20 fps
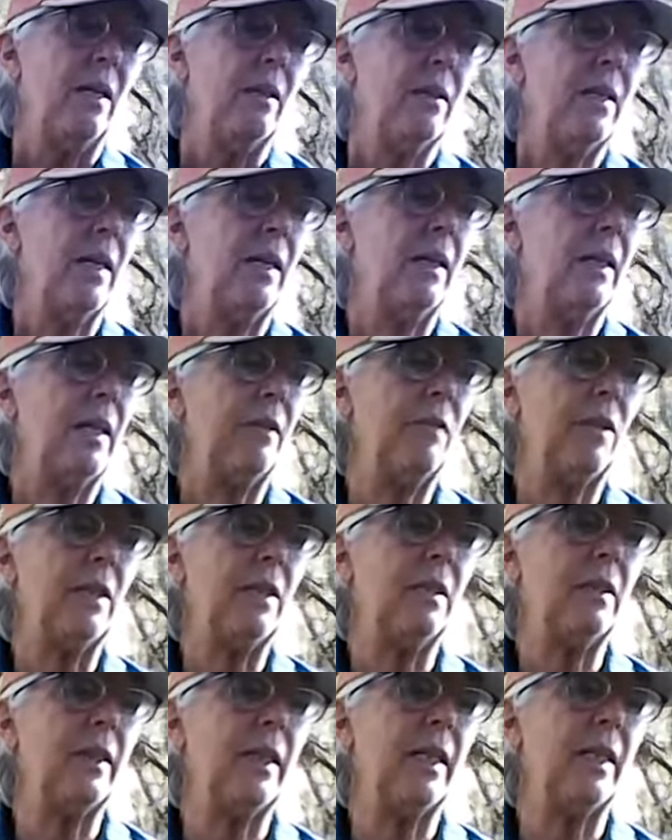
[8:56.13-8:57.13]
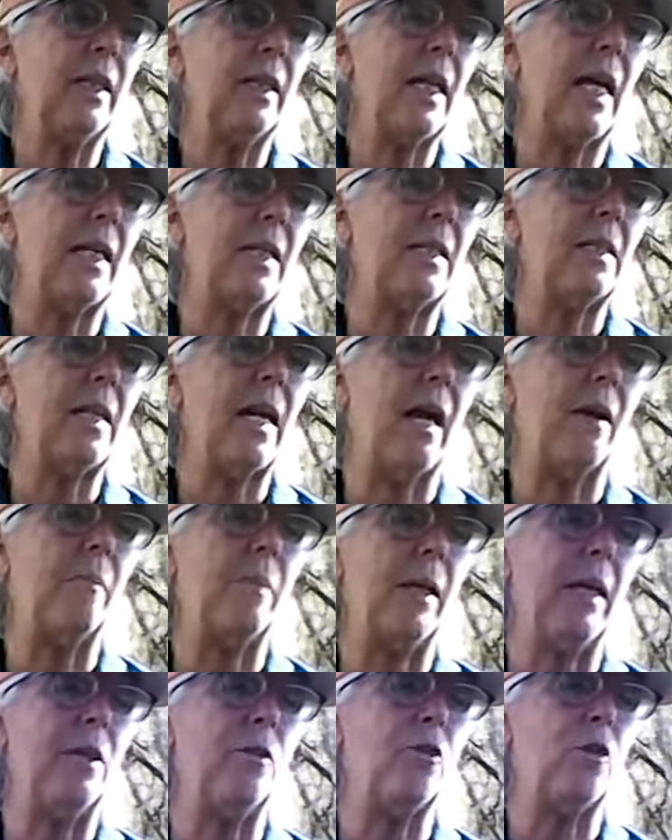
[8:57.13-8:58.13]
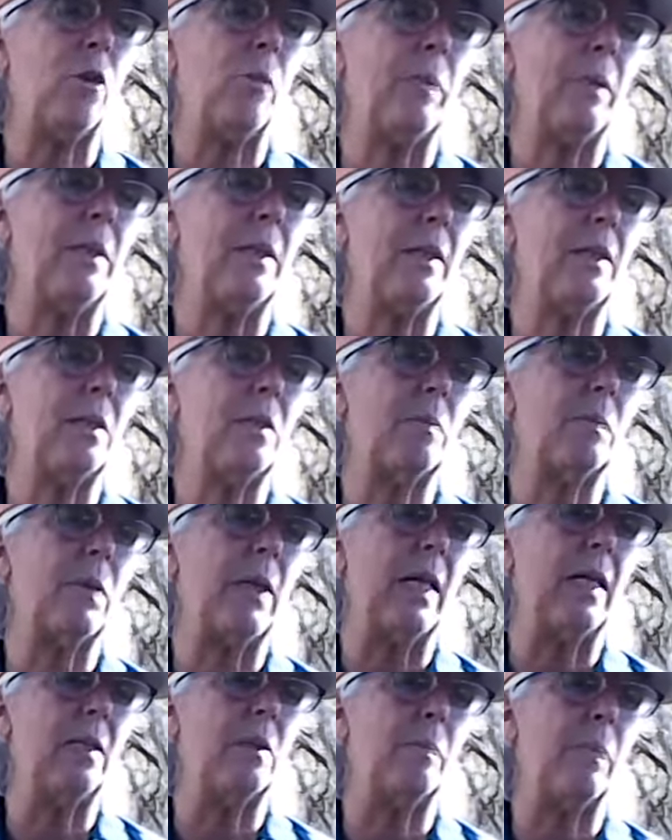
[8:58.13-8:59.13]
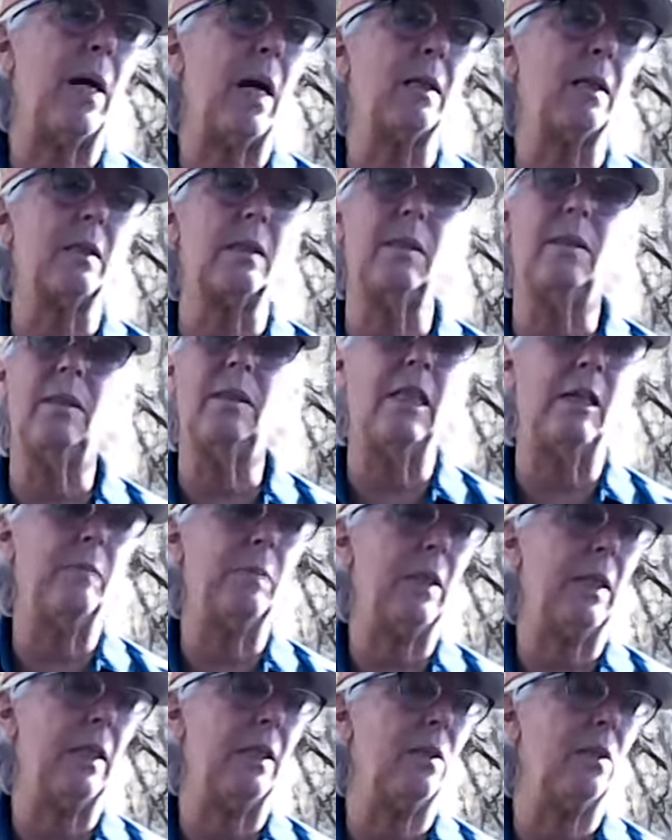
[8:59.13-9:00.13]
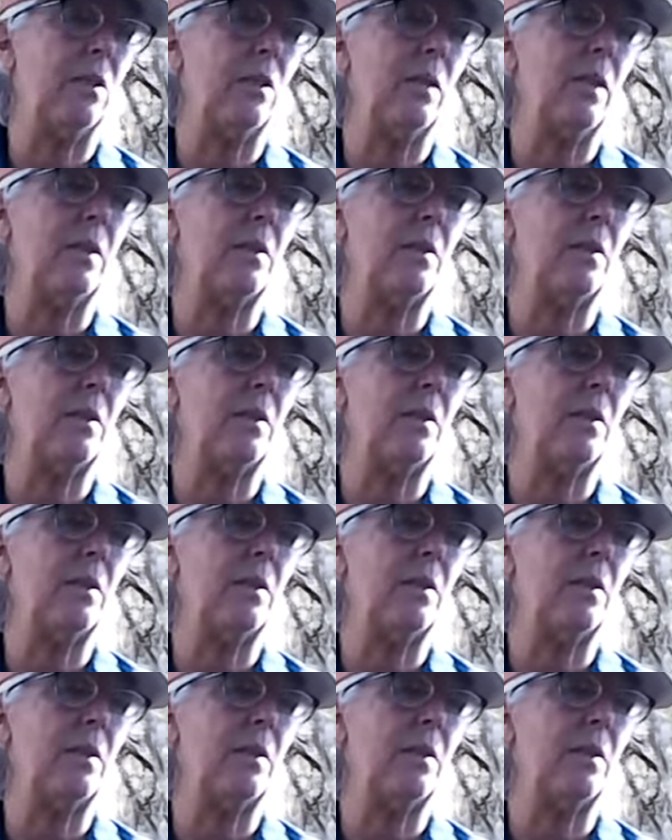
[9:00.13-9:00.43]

Then, giving the lid a light tap, each opened his box, dipped into the